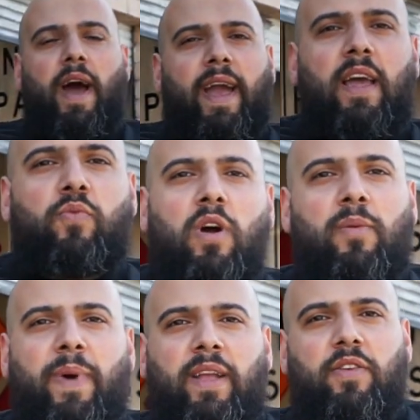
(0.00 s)
Hi guys,
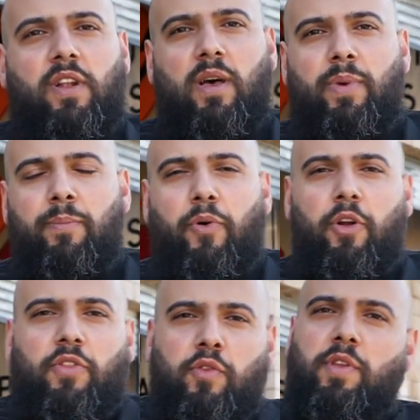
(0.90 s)
welcome back to Club
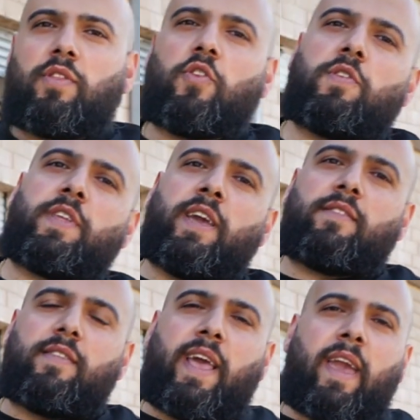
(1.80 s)
Import Tuning
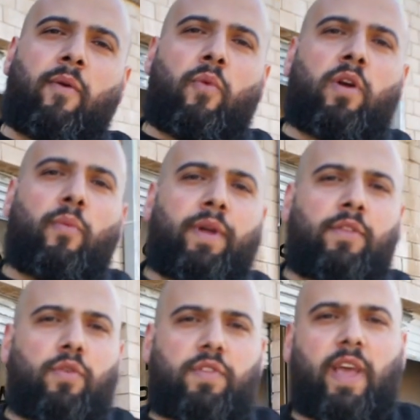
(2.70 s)
Tuesday. Today we're
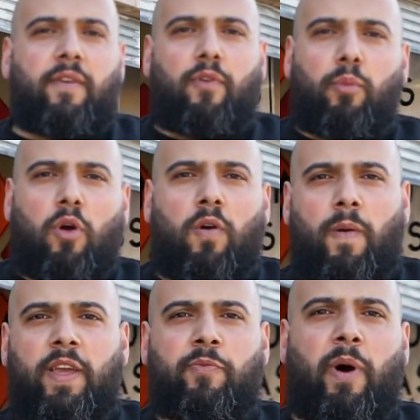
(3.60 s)
with Hussein from
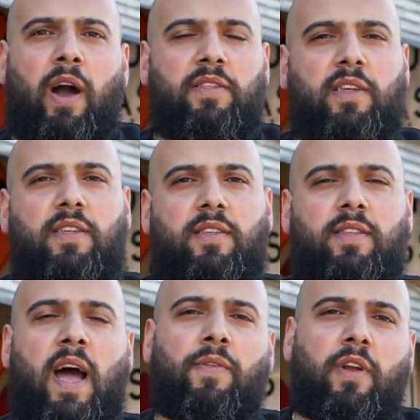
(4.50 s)
Racebox. He's
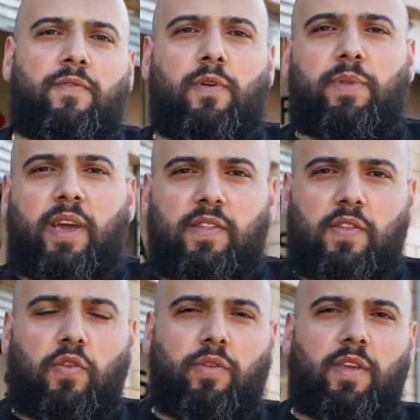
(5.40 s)
down here from
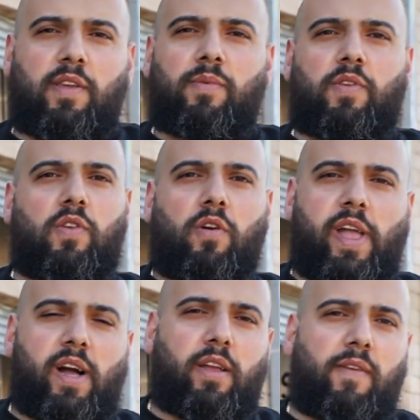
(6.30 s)
Texas tuning some of the
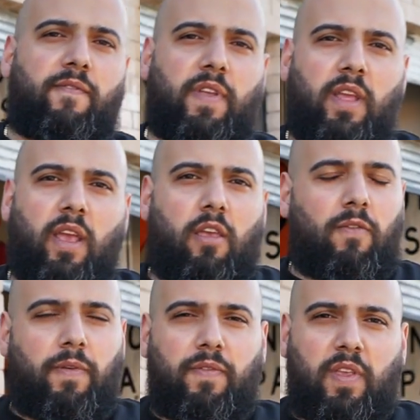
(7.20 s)
SoCal Infiniti
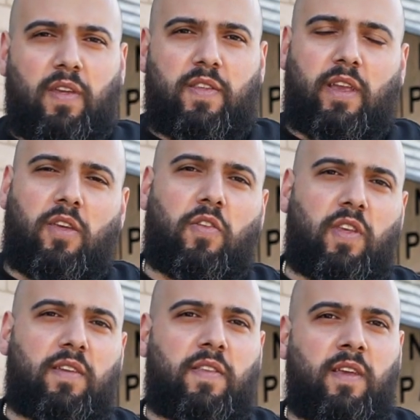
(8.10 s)
Q50s and
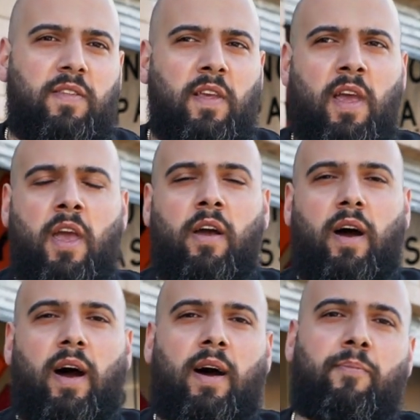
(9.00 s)
Q60s.
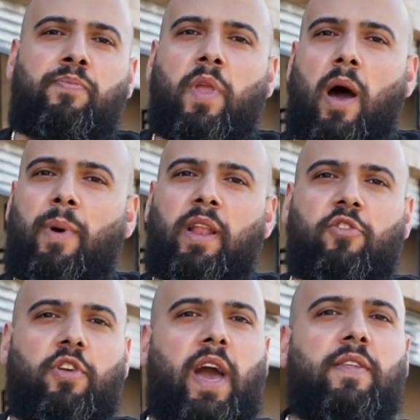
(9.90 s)
I'm gonna
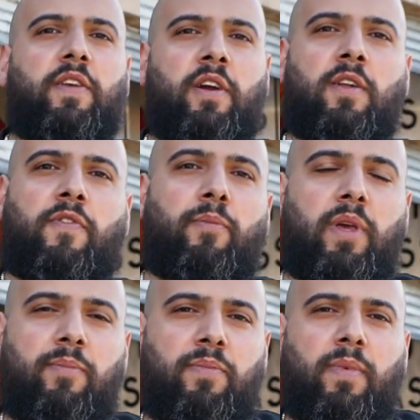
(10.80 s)
let you guys hear it
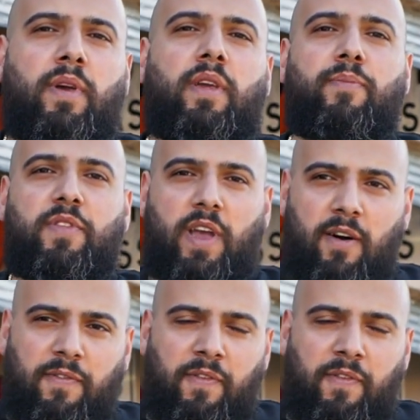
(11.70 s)
from him himself